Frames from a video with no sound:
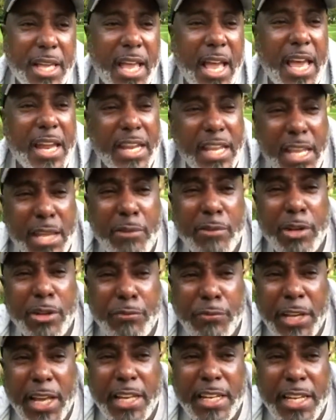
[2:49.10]
And even
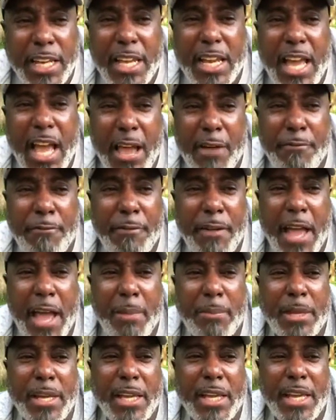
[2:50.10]
if they did have
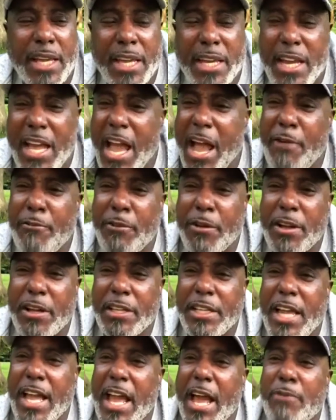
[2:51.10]
family in
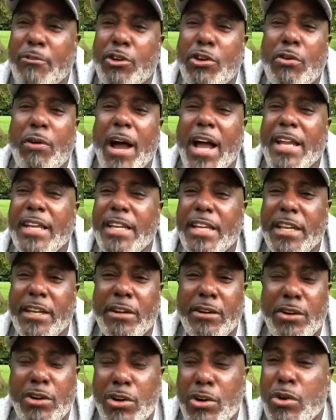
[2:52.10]
Africa, they have no
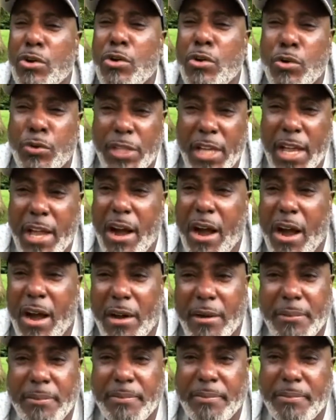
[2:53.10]
idea who they are.